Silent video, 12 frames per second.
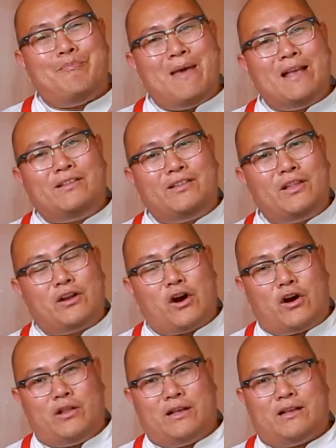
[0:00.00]
makes the
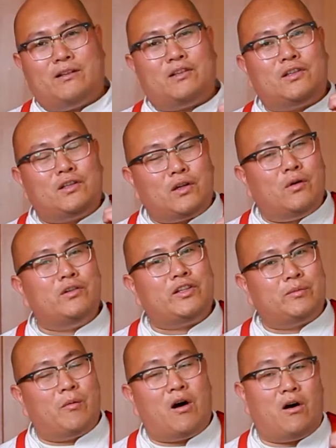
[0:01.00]
garlic so
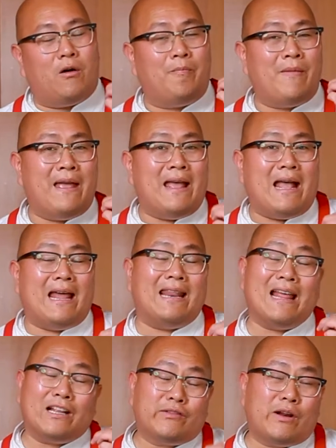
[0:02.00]
small,
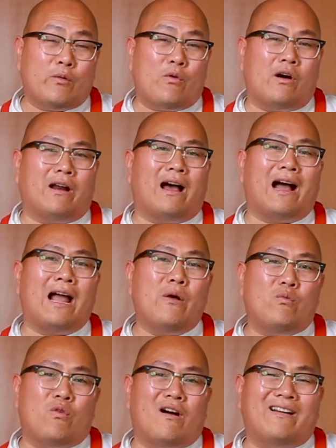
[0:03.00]
and that's what I want.
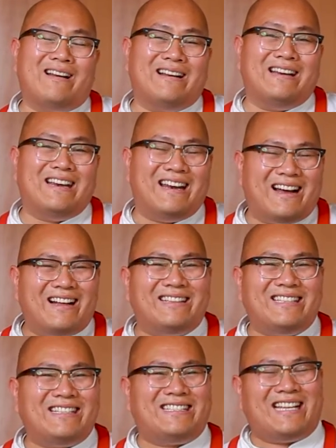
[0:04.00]
I want
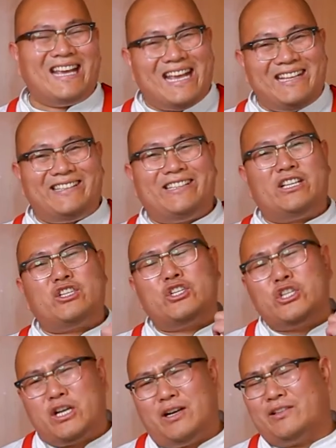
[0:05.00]
not to taste
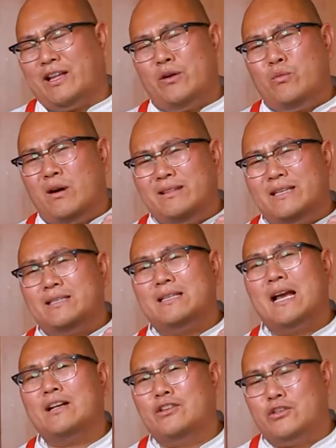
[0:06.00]
chunks. I don't want the
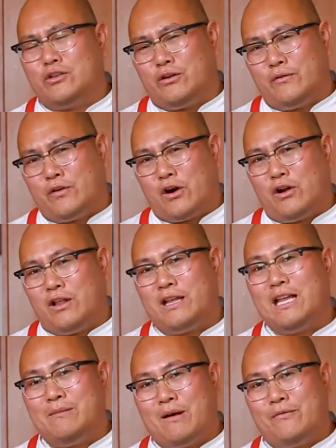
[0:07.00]
texture of
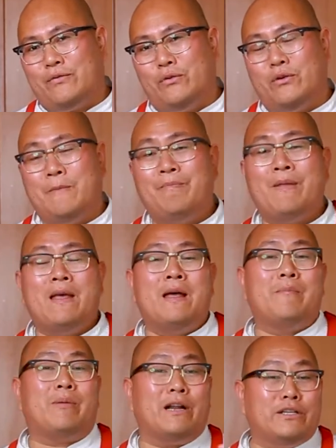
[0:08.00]
garlic in my food,
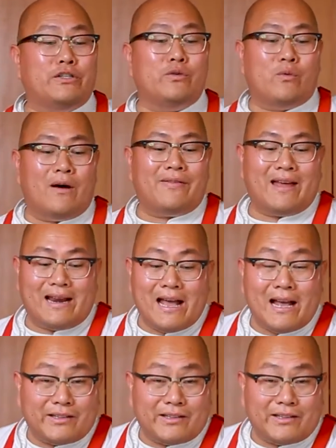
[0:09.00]
but I do want that